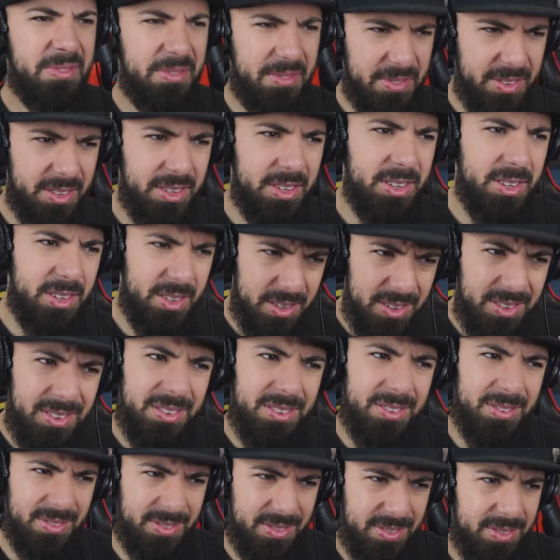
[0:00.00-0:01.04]
I be ignoring
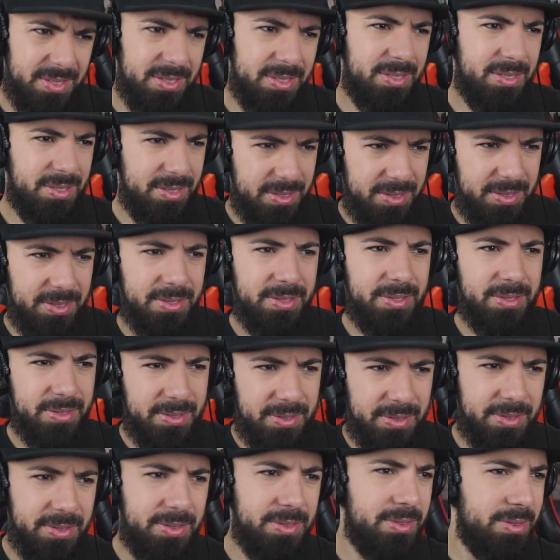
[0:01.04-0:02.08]
them, they be ignoring me. I
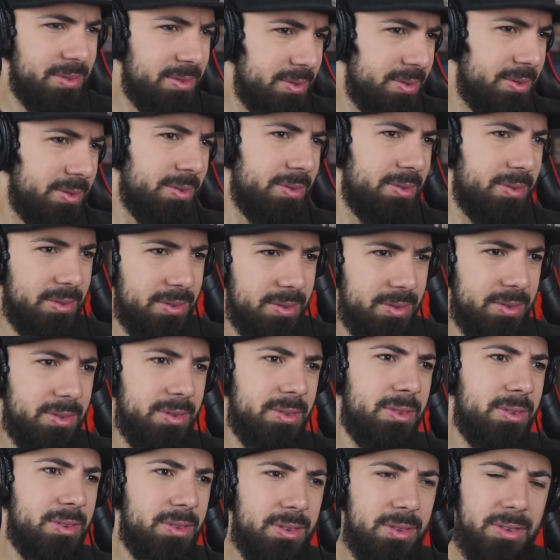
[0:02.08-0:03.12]
be ignoring them, like we
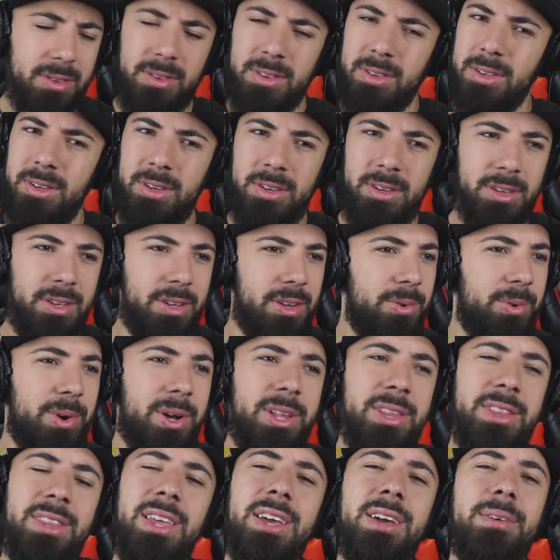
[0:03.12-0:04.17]
fucking. The
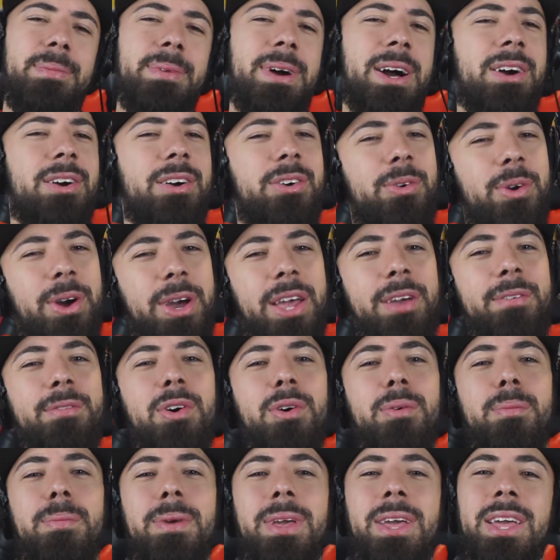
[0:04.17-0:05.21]
one thing about
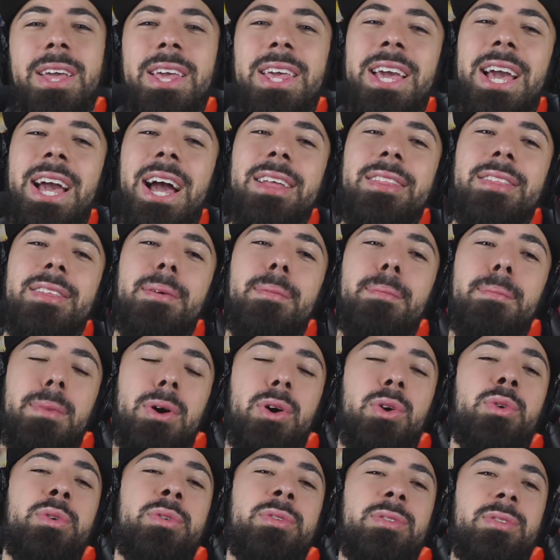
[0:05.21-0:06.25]
Quavo, man, he got the
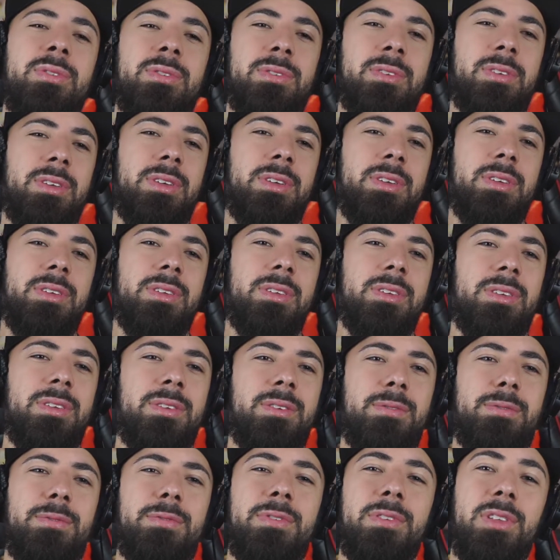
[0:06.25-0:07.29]
most
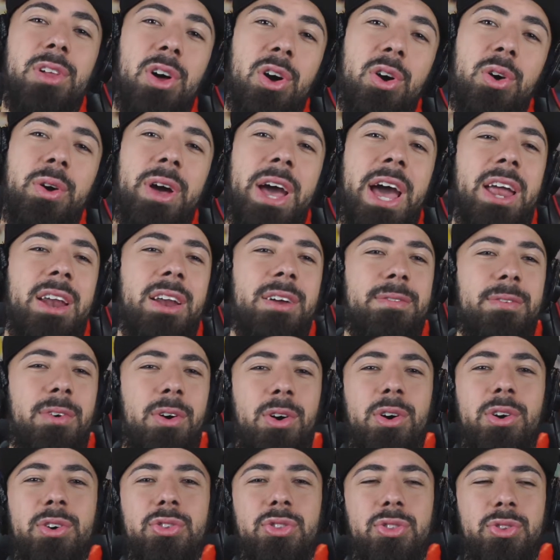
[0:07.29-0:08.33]
low out of
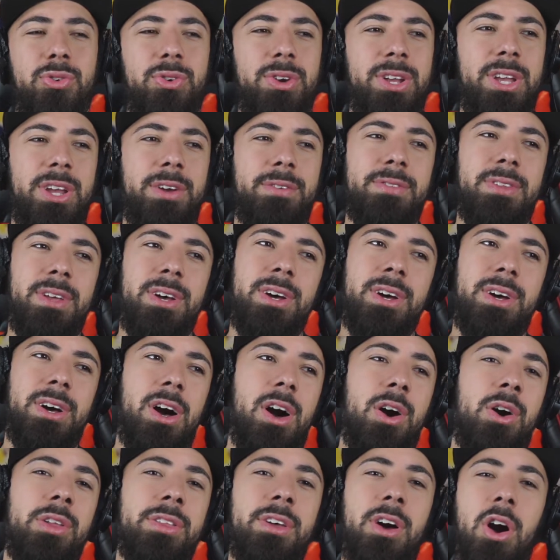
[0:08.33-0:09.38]
all three of the
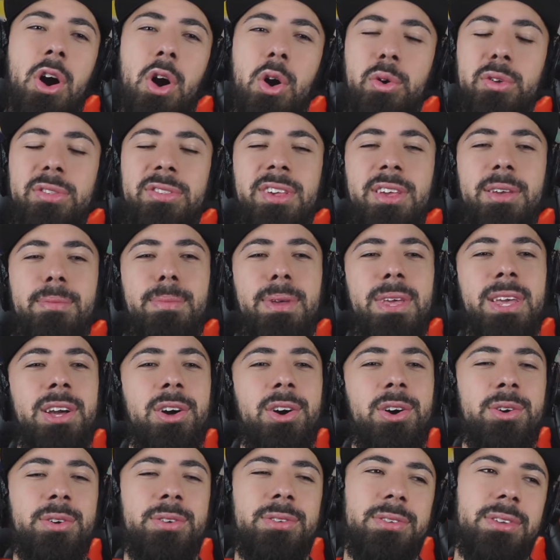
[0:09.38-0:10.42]
uh, the O G
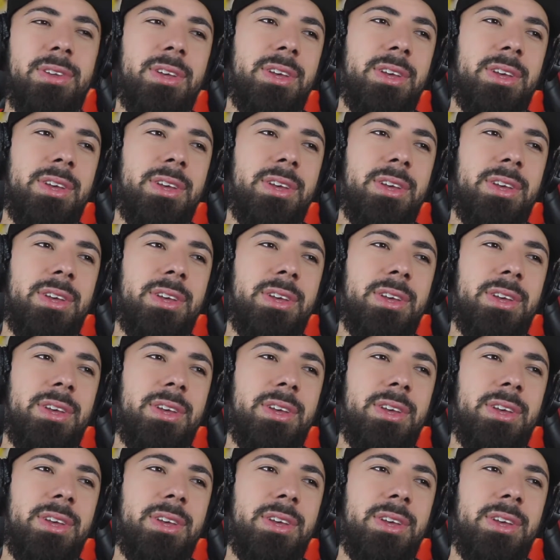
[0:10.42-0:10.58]
Migos,